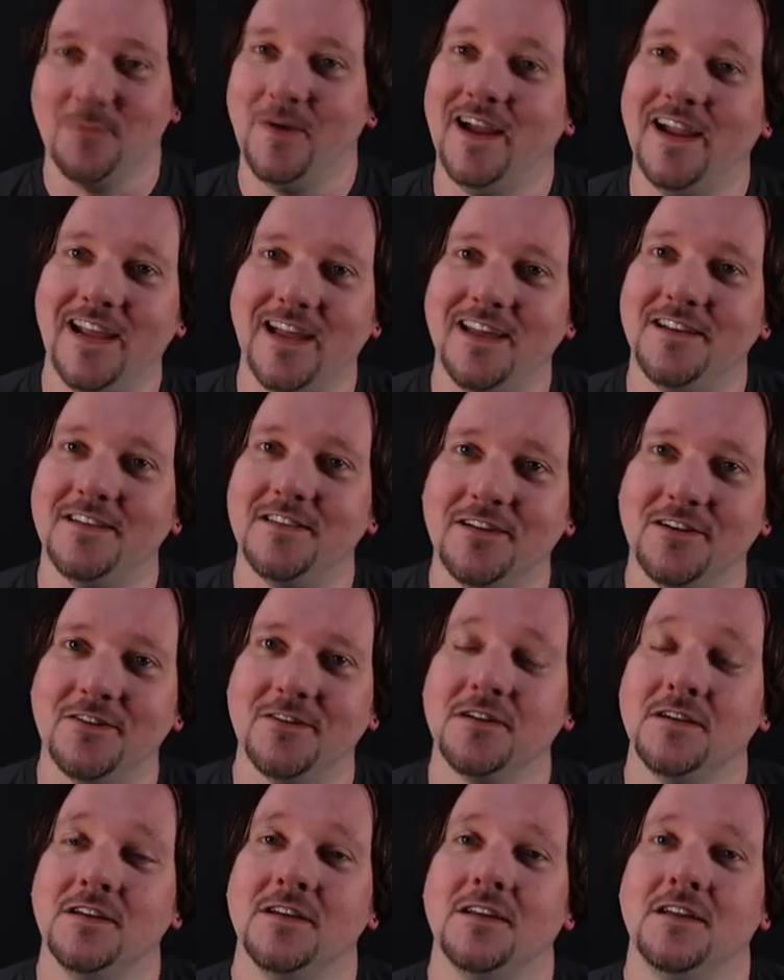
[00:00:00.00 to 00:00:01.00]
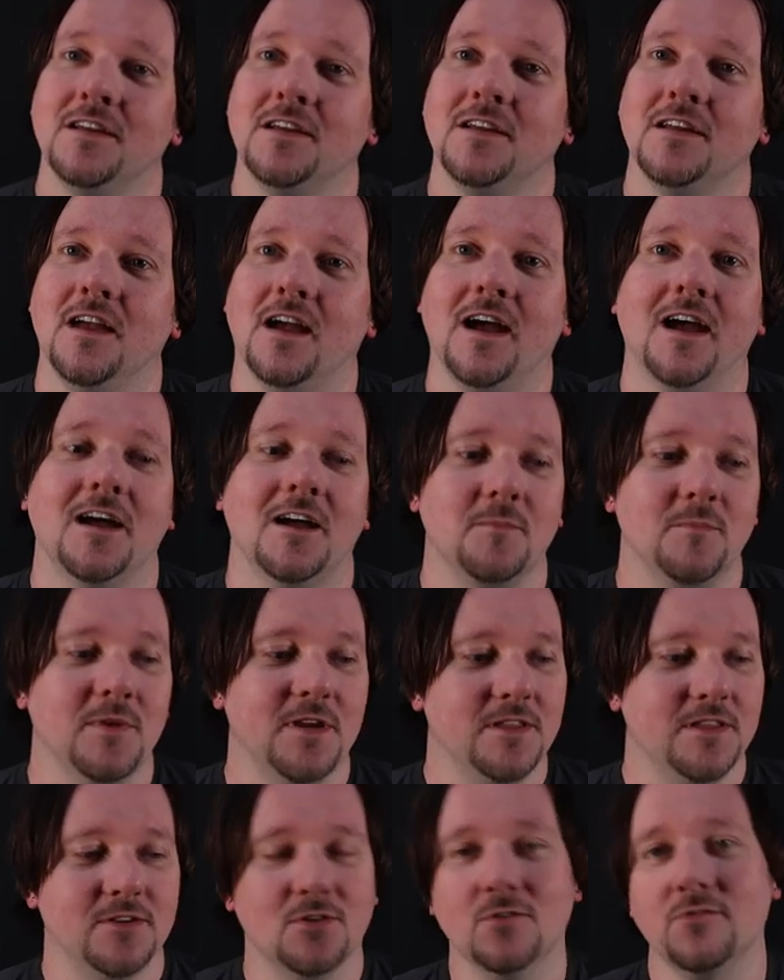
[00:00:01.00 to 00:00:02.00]
hand in there,
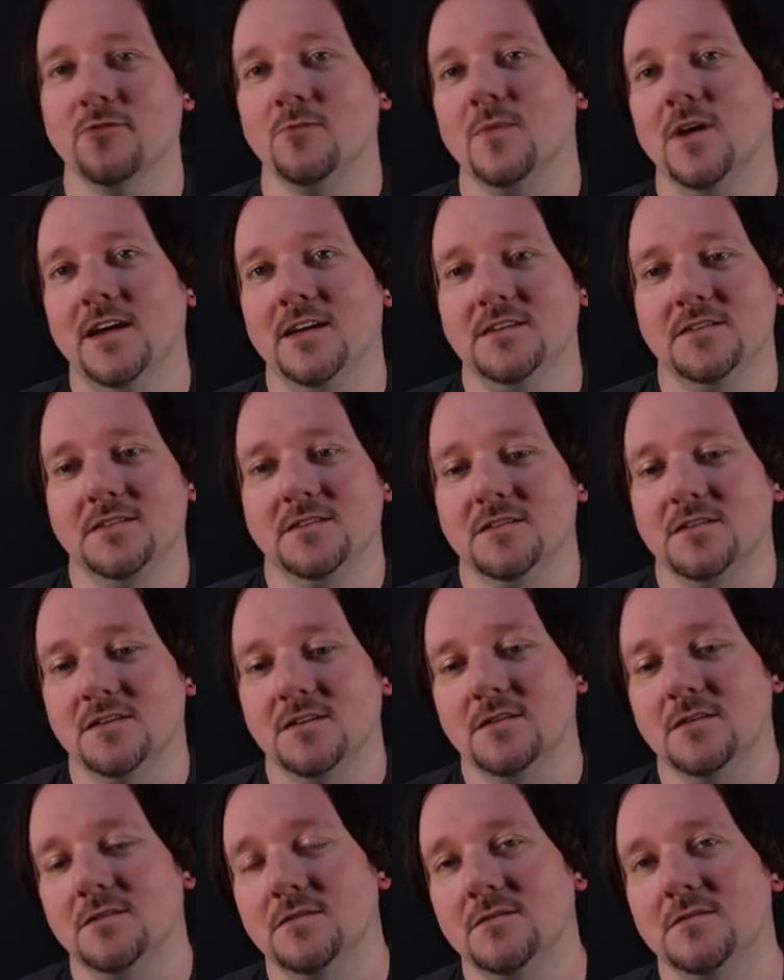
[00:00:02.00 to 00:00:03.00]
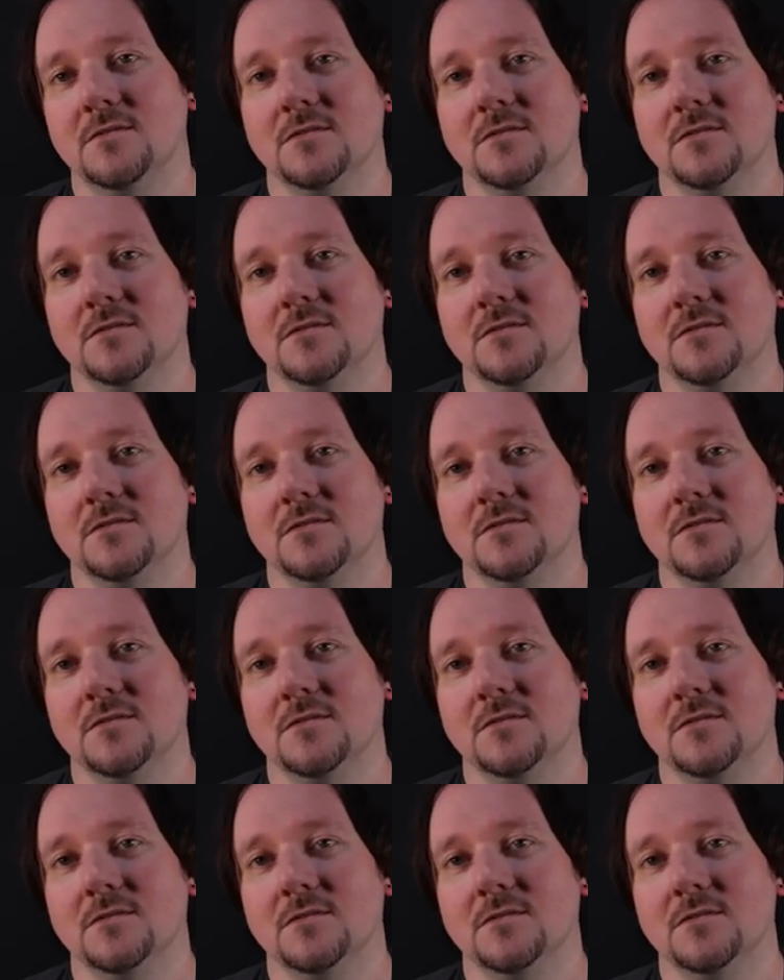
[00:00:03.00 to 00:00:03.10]
and then go from ice to